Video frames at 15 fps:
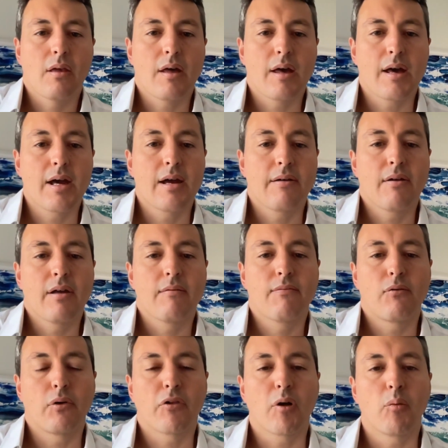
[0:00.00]

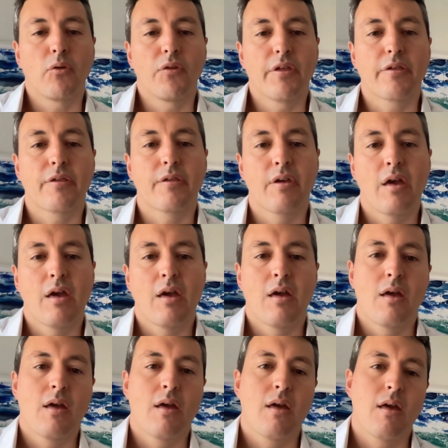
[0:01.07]
For example,
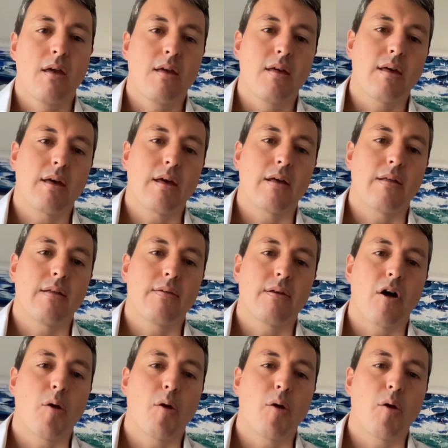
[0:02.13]
the